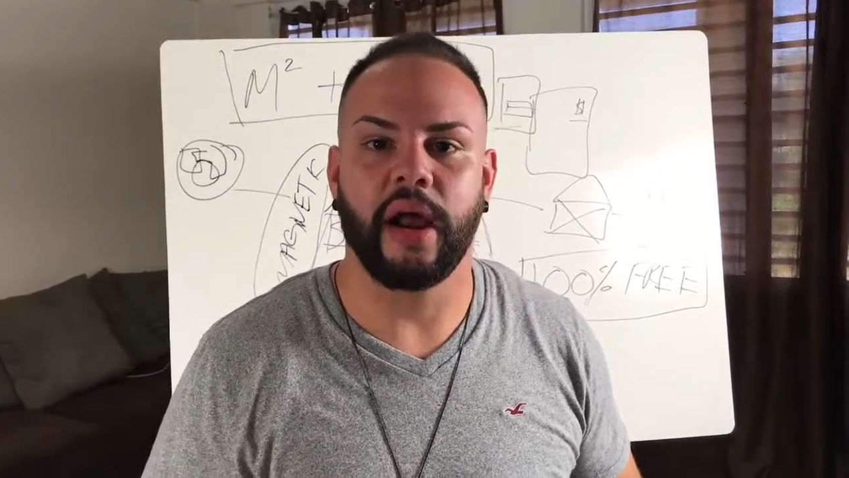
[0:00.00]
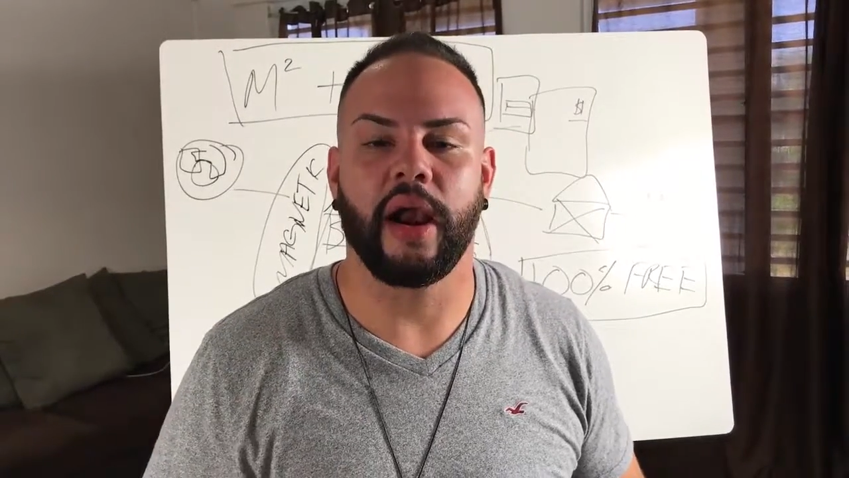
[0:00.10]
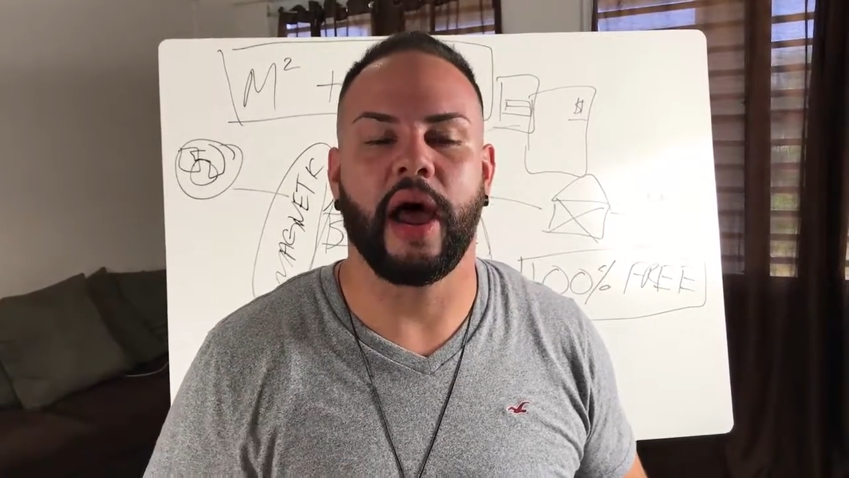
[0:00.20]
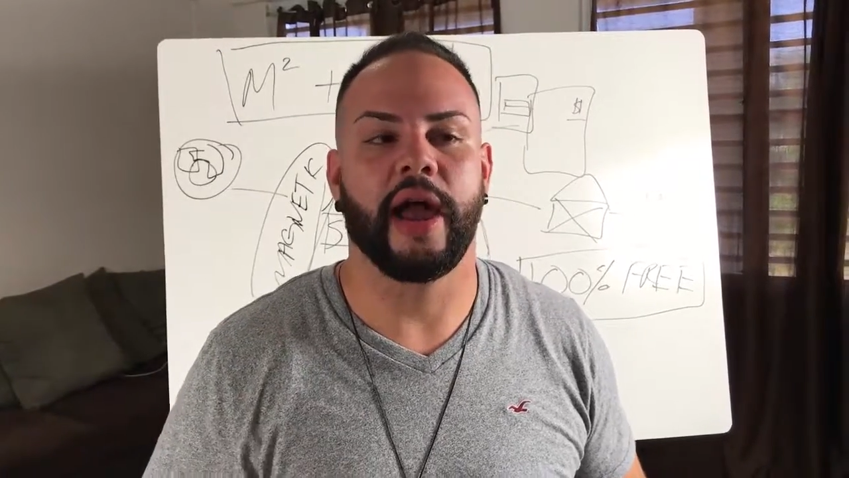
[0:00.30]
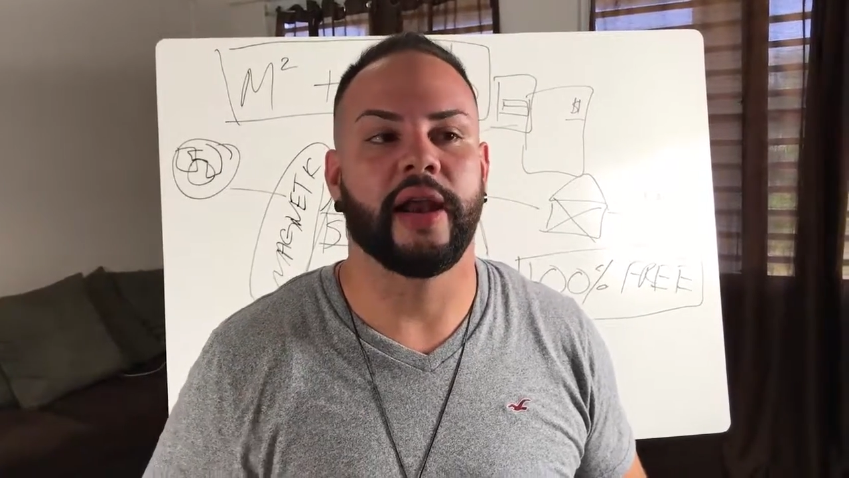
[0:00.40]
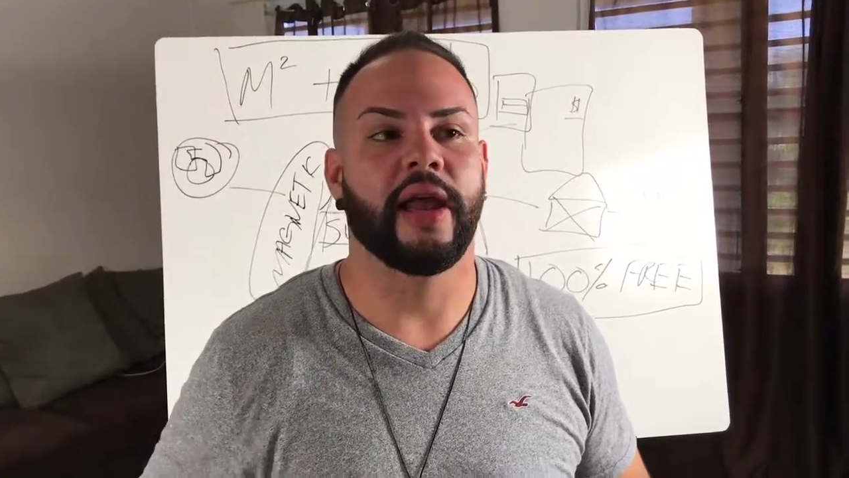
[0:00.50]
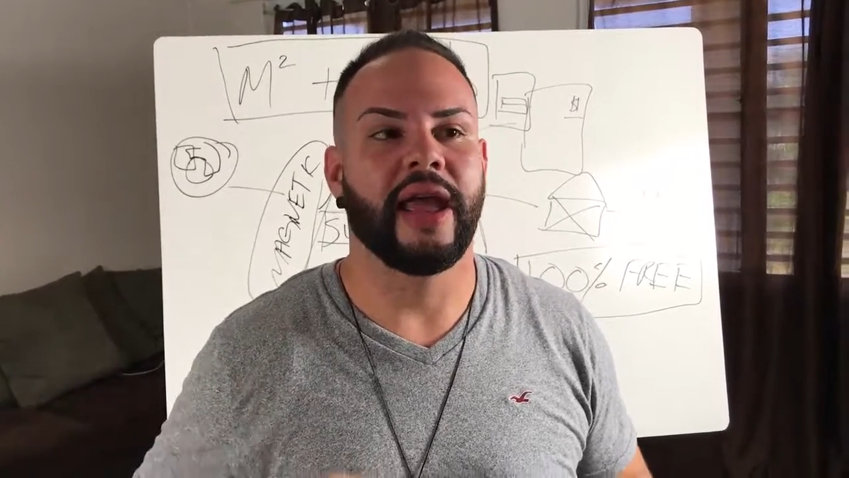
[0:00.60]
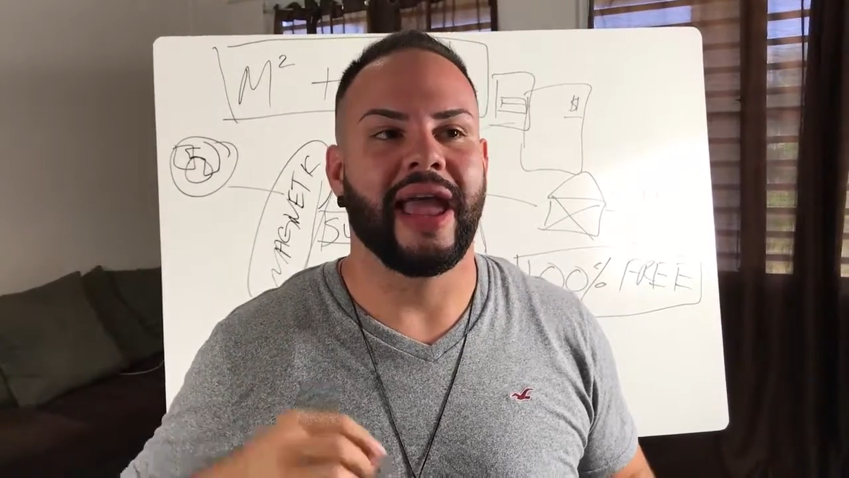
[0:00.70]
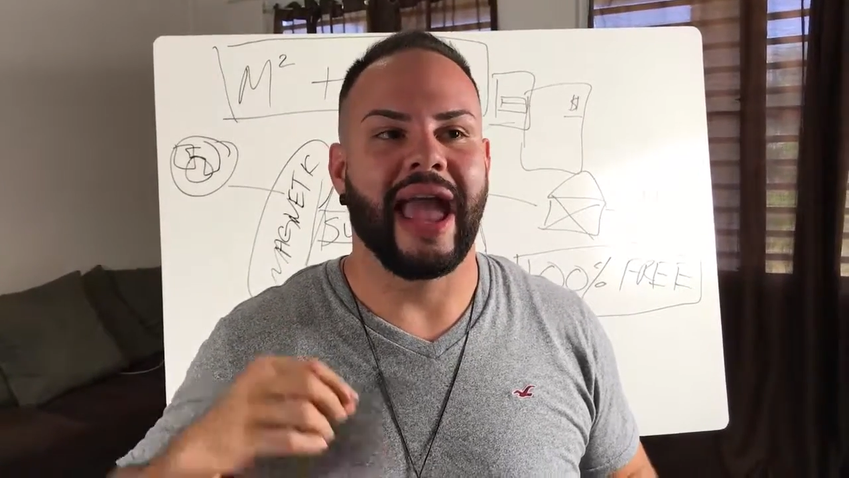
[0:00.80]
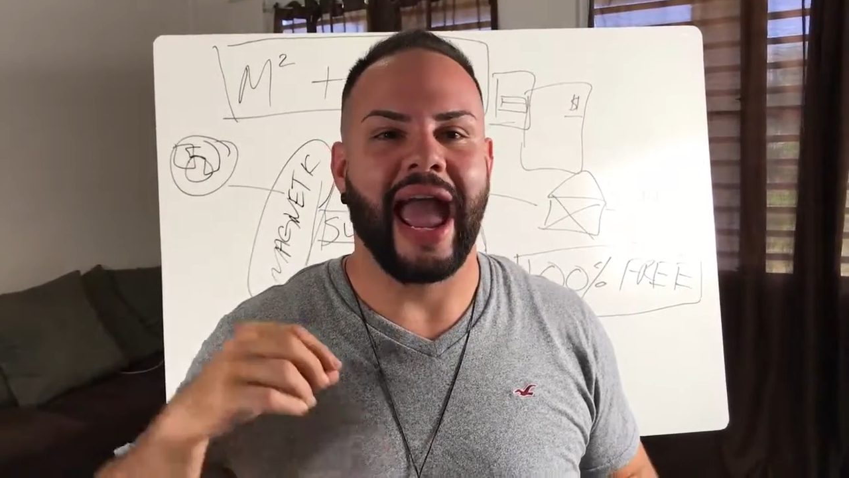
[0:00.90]
online,
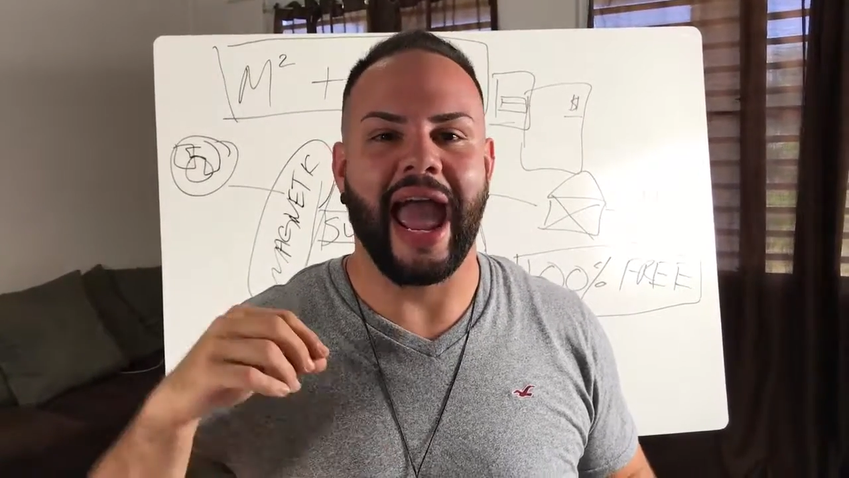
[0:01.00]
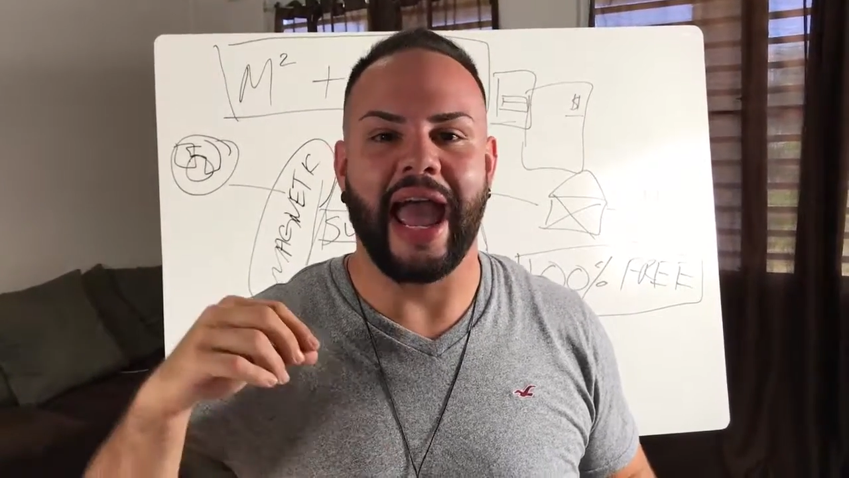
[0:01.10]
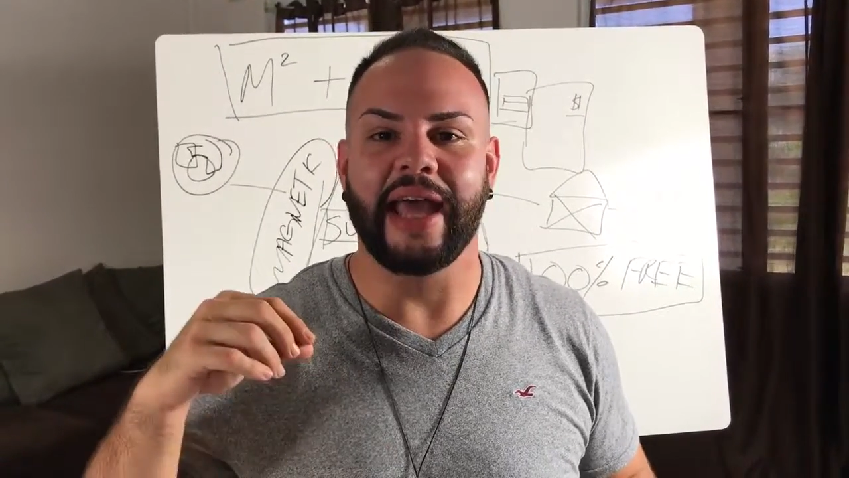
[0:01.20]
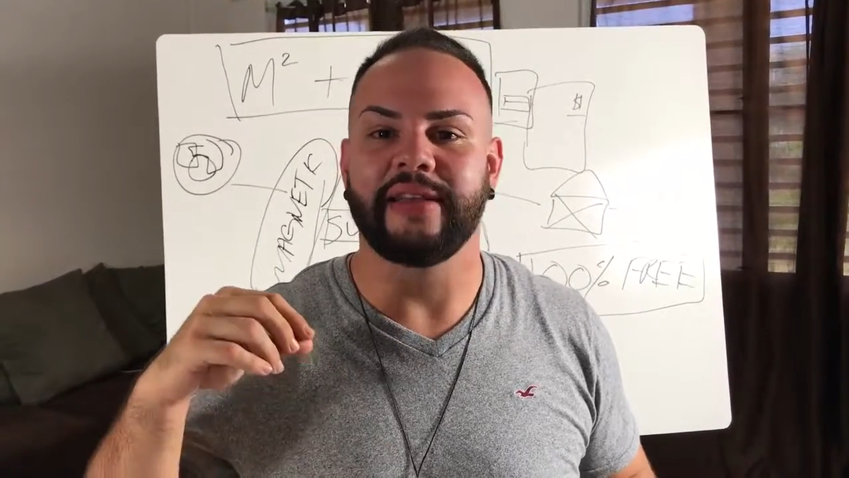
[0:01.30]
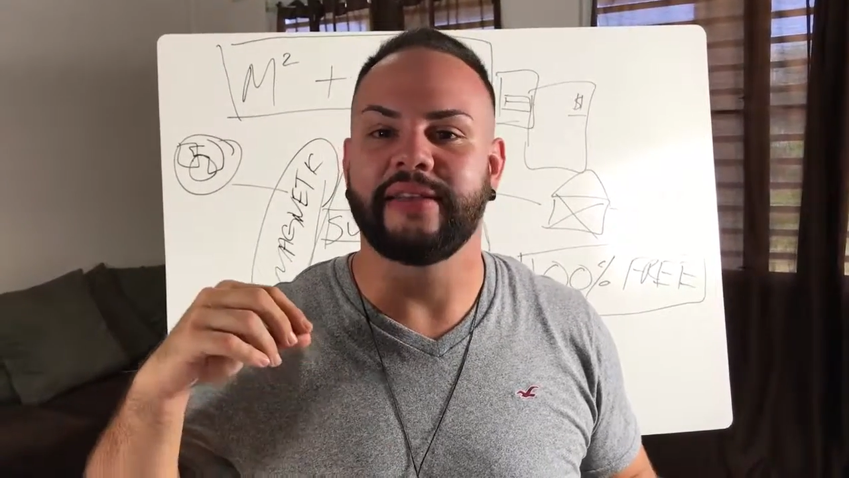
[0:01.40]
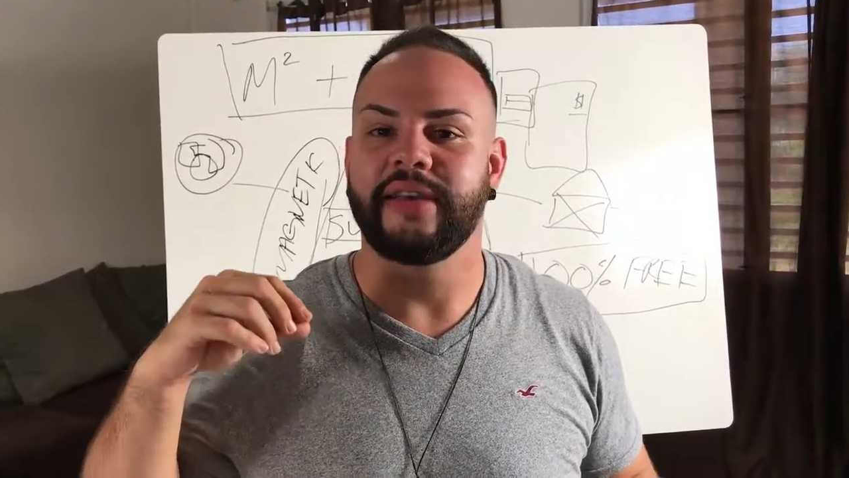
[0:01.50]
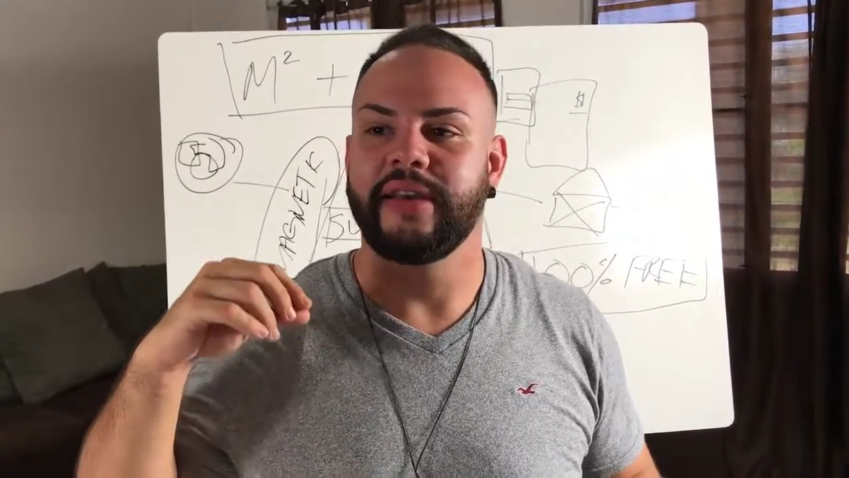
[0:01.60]
and